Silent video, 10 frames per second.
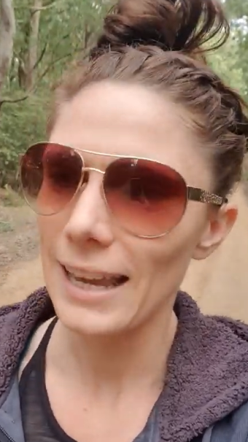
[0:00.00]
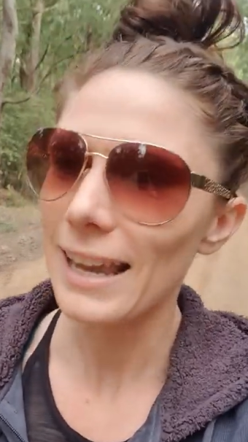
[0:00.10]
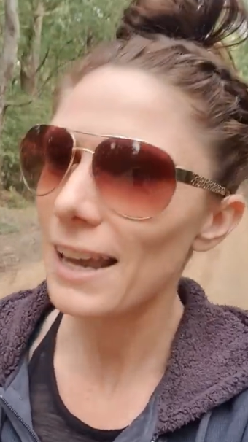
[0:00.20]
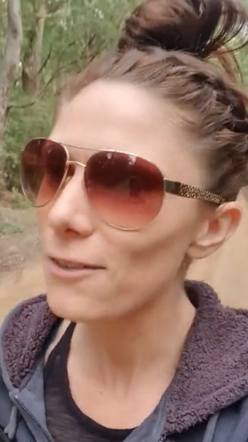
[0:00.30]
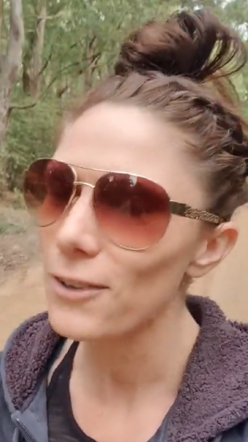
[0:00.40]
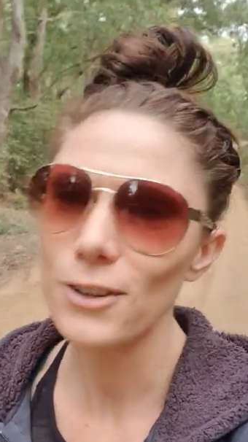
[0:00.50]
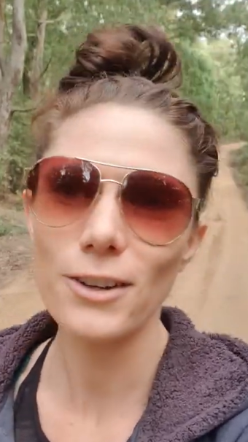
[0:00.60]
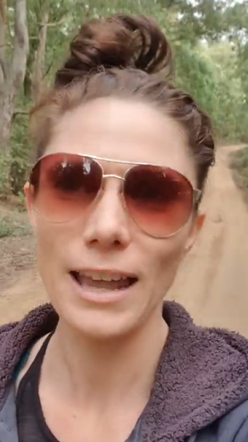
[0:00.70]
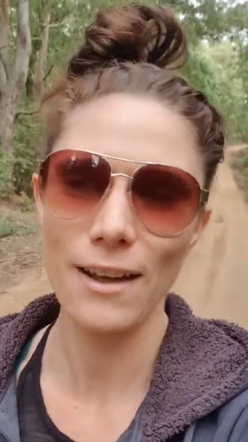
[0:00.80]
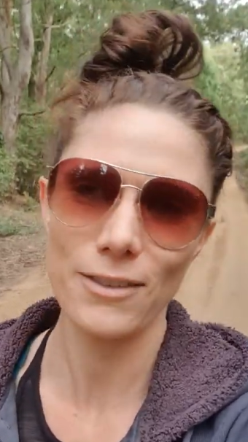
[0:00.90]
if you
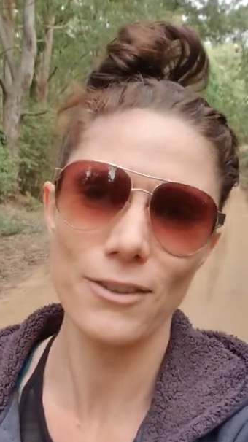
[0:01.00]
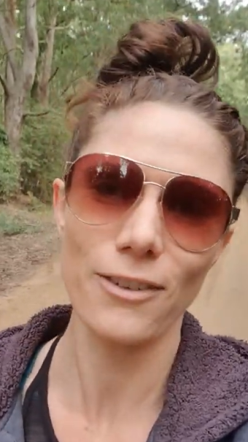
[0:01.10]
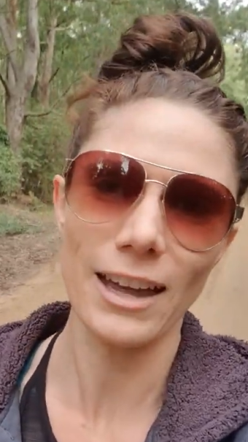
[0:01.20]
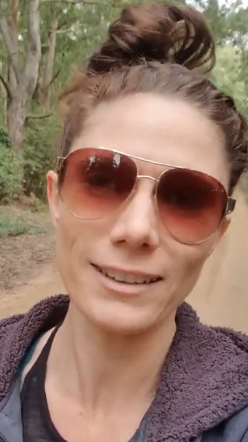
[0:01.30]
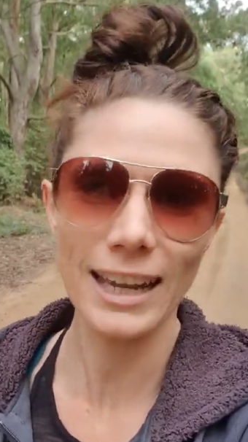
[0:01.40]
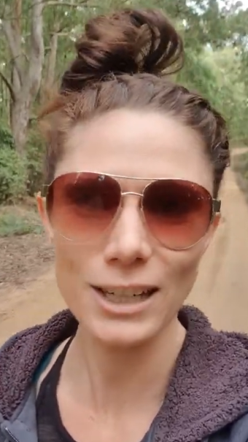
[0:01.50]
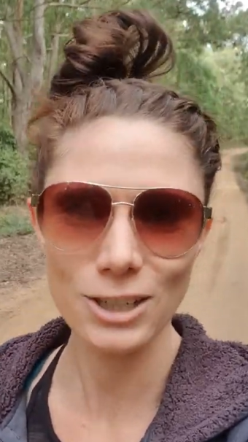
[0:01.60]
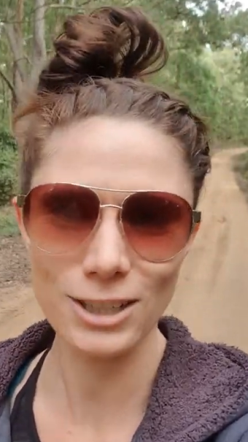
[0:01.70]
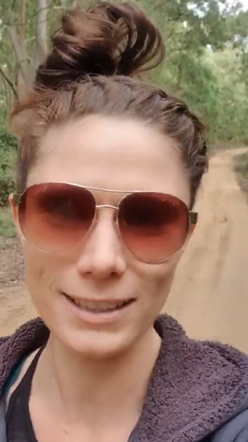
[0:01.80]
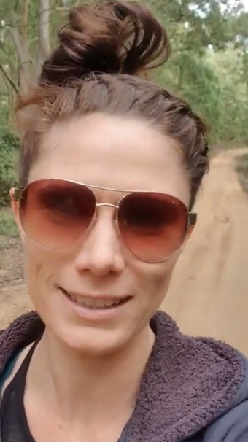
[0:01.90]
don't have the
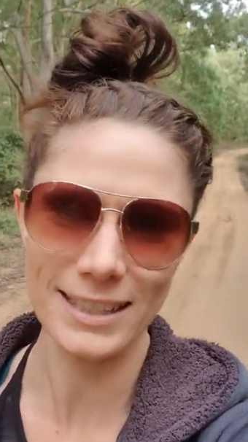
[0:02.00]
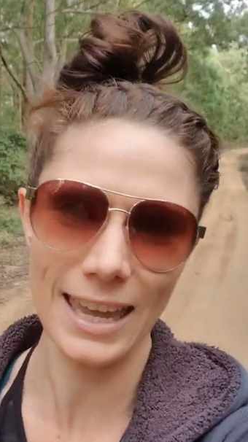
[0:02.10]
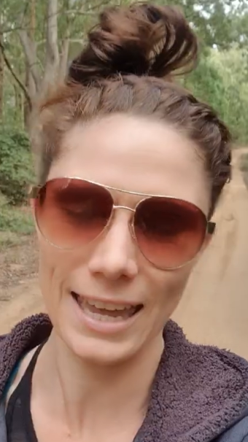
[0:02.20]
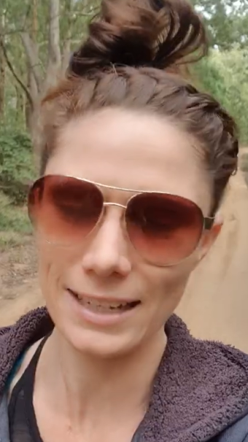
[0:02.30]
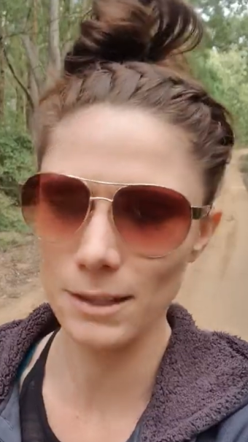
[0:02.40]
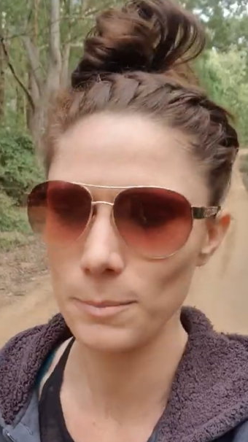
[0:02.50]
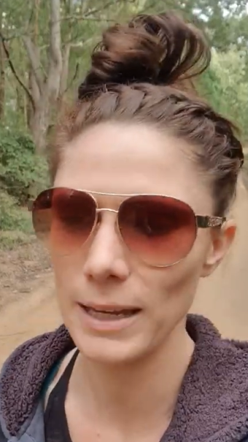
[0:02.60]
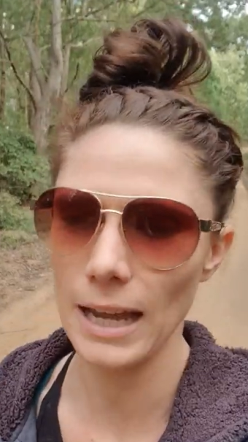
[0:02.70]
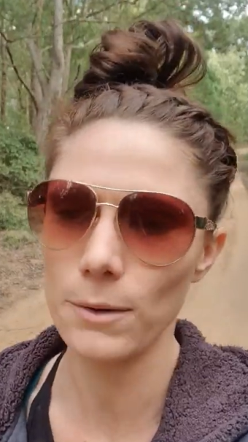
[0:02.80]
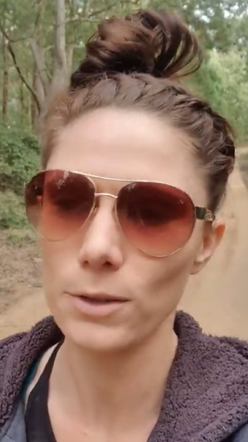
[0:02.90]
foundations there to
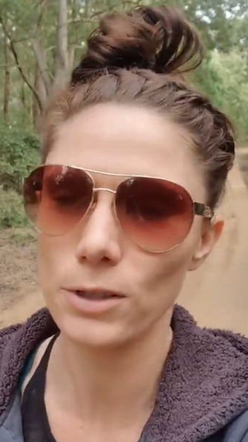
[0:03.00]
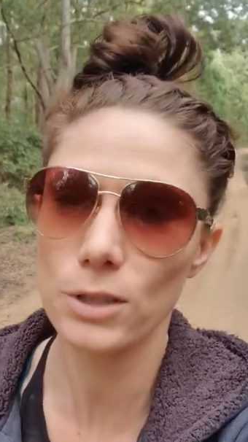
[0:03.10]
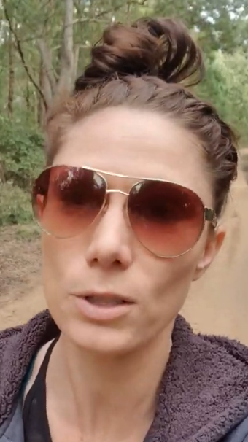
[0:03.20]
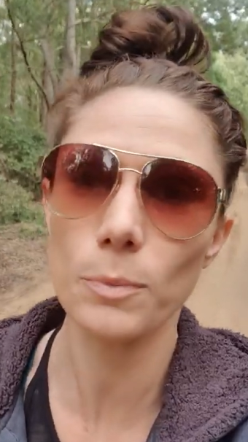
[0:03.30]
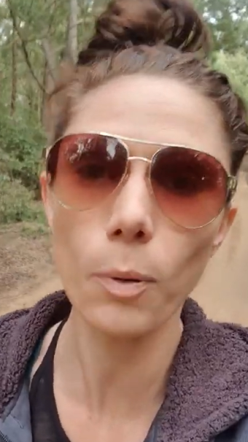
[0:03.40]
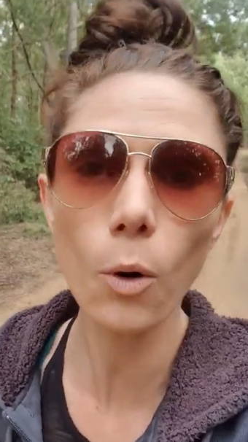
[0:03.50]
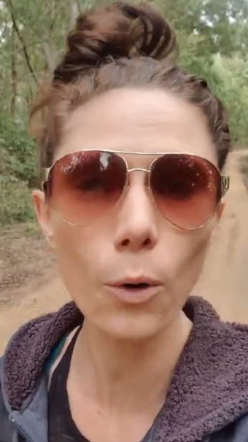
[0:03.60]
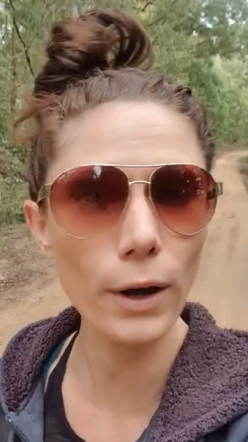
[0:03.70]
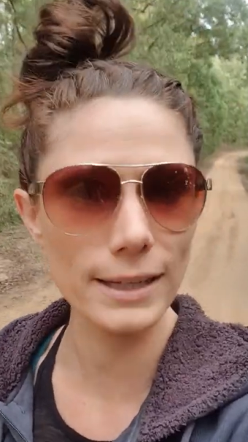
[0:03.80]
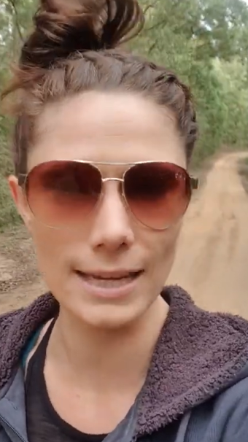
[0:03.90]
be able to
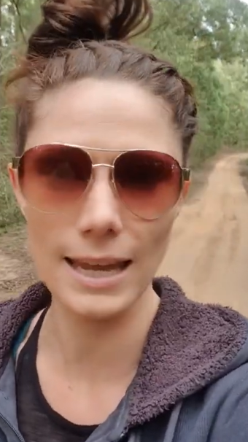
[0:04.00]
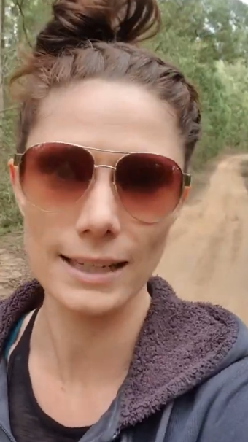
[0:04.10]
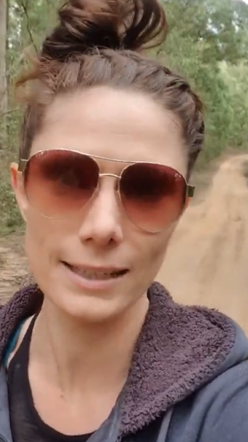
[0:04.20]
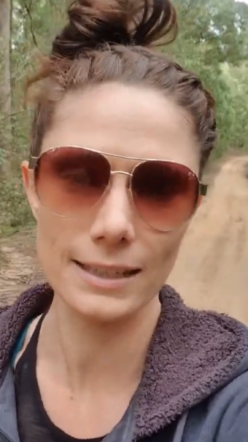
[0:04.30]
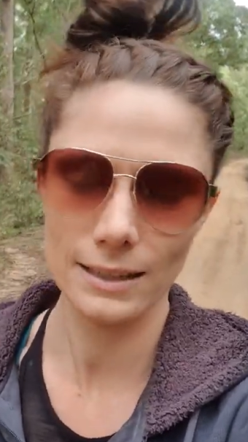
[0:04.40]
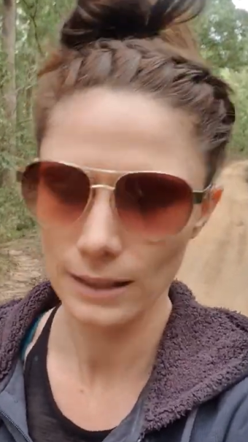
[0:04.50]
support it.